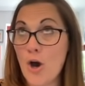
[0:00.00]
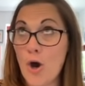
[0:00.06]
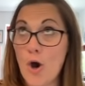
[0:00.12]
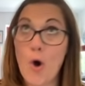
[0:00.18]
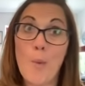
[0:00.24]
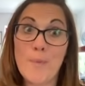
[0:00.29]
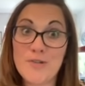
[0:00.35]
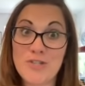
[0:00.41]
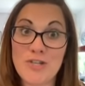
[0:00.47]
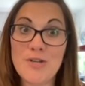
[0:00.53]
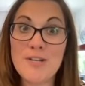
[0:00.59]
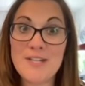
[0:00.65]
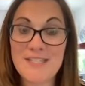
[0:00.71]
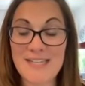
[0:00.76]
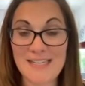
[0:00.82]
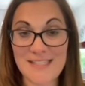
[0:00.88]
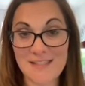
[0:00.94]

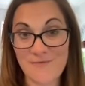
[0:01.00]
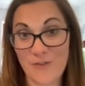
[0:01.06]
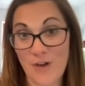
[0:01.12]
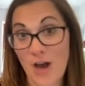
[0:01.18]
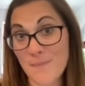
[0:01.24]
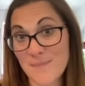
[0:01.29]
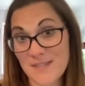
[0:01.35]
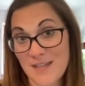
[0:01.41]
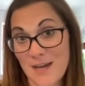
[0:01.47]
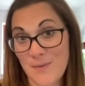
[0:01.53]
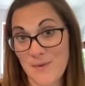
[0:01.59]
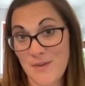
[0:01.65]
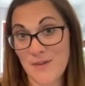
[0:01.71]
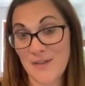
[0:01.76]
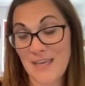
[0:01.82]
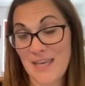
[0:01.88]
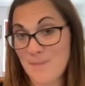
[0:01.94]
opportunities for upside with
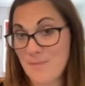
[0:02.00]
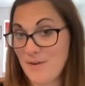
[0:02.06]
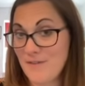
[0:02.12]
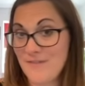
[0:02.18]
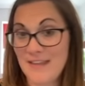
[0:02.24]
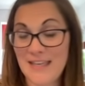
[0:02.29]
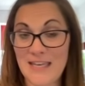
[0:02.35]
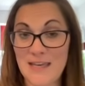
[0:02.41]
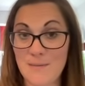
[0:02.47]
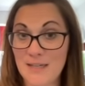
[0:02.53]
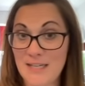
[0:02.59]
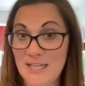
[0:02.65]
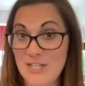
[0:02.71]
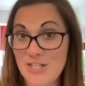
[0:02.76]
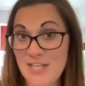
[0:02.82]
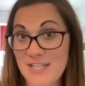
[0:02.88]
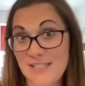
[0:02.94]
your keeper if they keep
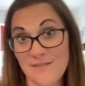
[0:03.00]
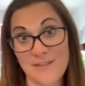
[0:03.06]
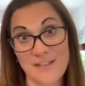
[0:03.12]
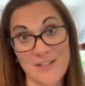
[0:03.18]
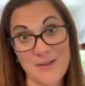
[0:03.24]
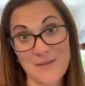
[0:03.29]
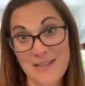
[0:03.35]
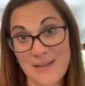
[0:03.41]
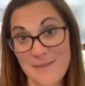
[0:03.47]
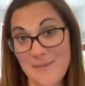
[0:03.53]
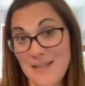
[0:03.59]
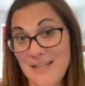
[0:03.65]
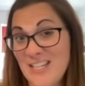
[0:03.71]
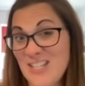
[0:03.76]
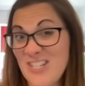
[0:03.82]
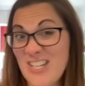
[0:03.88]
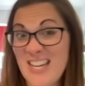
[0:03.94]
clean sheets, if they don't keep
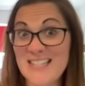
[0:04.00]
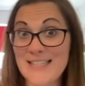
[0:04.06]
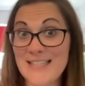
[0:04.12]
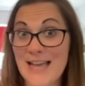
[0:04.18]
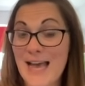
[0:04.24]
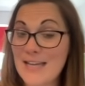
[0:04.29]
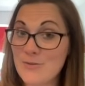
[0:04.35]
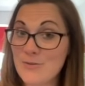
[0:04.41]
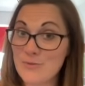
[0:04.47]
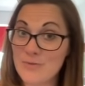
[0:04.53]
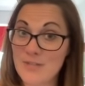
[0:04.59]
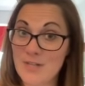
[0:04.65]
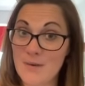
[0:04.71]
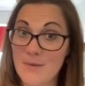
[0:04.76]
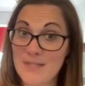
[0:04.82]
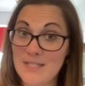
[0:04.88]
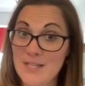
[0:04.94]
clean sheets, and
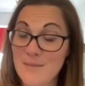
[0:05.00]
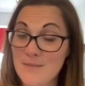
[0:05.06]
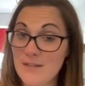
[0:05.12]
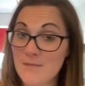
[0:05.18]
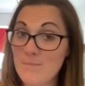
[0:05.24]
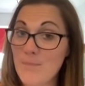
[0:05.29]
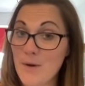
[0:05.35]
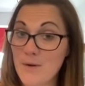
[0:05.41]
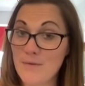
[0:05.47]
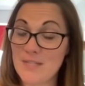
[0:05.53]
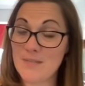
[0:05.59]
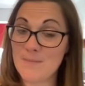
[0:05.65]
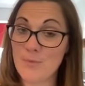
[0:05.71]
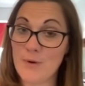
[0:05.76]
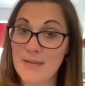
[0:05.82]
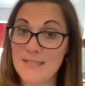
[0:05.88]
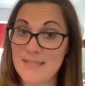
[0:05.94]
also in terms of bonus
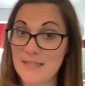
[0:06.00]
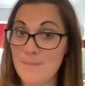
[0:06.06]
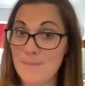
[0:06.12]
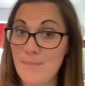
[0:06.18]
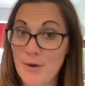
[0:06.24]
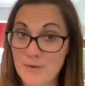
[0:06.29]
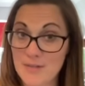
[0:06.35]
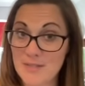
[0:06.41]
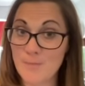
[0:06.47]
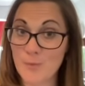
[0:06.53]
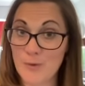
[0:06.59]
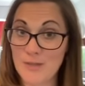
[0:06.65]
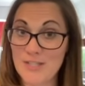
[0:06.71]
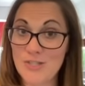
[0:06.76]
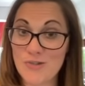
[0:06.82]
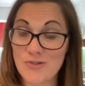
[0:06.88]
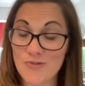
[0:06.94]
points and the bonus
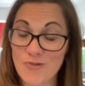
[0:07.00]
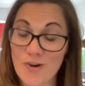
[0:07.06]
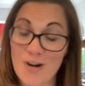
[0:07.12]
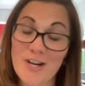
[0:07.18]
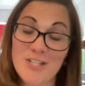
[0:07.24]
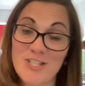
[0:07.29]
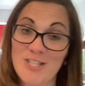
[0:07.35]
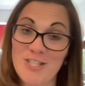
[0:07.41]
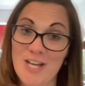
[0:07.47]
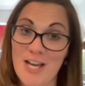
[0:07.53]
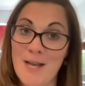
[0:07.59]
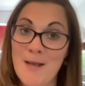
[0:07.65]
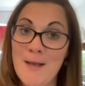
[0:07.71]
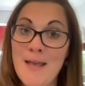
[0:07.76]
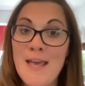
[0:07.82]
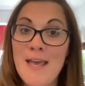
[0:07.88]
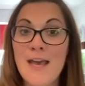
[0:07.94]
point structure.
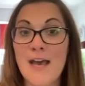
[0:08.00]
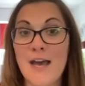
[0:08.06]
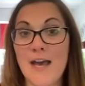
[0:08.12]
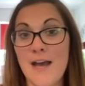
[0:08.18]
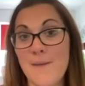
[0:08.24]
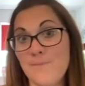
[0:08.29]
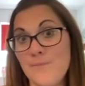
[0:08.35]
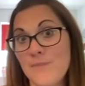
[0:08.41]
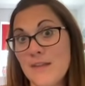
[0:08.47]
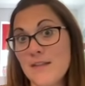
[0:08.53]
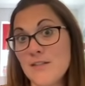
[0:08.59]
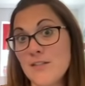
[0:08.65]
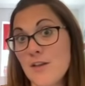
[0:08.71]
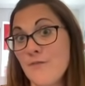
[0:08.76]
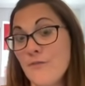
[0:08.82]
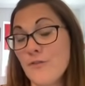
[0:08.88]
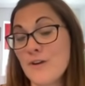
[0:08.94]

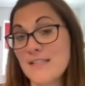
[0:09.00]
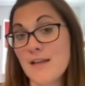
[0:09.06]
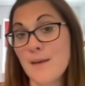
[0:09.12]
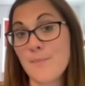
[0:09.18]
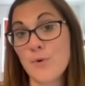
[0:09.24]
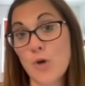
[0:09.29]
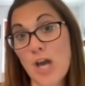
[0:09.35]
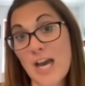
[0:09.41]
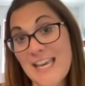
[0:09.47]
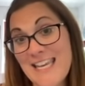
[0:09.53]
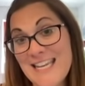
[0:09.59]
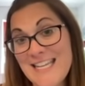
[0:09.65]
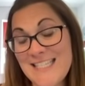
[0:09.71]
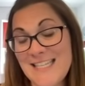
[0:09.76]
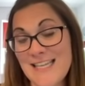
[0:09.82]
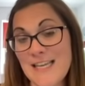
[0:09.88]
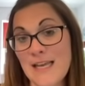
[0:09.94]
So for example,
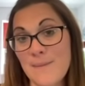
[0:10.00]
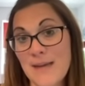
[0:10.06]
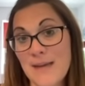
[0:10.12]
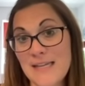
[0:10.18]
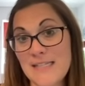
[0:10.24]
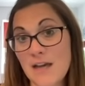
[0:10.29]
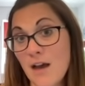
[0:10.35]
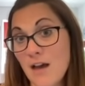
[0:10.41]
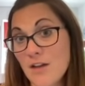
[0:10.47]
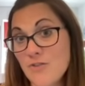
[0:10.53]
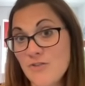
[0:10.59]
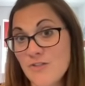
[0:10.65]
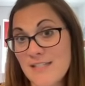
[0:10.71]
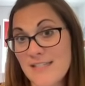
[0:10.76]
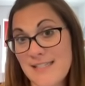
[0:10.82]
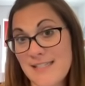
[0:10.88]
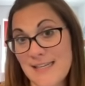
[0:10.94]
Gaeta made
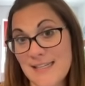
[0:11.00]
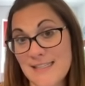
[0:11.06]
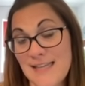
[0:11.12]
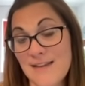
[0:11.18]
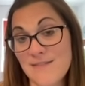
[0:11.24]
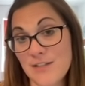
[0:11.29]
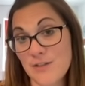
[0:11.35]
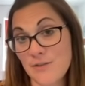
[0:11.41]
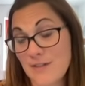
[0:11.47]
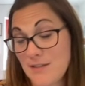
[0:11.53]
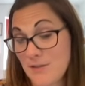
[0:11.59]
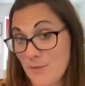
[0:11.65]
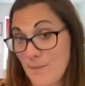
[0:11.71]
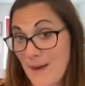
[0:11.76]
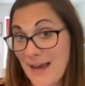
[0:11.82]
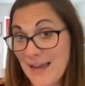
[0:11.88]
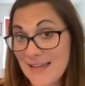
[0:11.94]
106 saves at
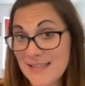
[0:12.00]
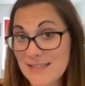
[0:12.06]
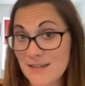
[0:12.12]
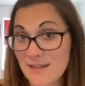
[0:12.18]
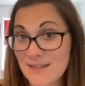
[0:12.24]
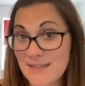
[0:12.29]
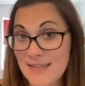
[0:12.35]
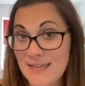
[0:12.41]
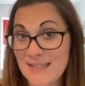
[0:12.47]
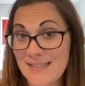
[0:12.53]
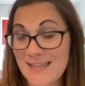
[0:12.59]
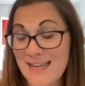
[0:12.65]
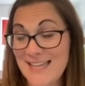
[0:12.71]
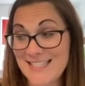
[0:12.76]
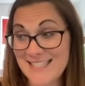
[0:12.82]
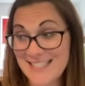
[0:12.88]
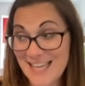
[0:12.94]
Crystal Palace last season
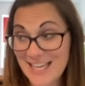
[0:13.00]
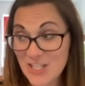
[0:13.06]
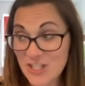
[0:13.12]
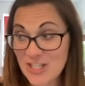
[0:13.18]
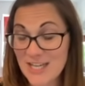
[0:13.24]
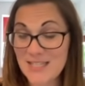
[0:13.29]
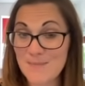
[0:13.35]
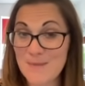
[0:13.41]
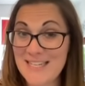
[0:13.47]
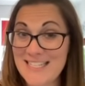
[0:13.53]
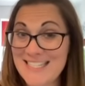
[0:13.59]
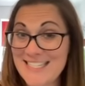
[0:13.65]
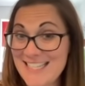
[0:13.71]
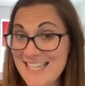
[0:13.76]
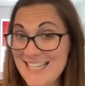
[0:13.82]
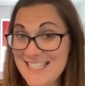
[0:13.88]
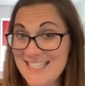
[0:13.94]
and Sanchez made
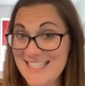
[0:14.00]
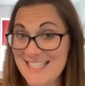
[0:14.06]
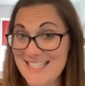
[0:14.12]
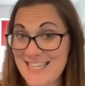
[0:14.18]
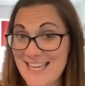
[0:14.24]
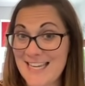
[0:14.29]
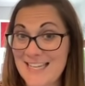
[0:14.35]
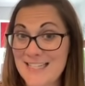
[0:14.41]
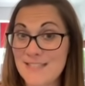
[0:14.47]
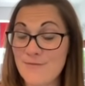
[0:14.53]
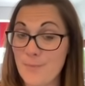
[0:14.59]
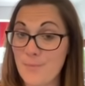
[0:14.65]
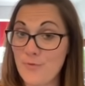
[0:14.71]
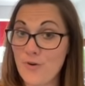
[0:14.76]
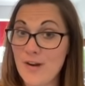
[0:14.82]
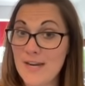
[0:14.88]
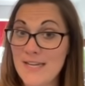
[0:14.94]
66 for
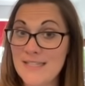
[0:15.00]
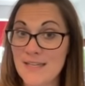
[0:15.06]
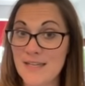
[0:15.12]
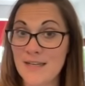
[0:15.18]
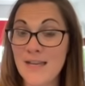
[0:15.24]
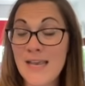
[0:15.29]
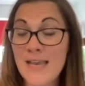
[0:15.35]
Brighton,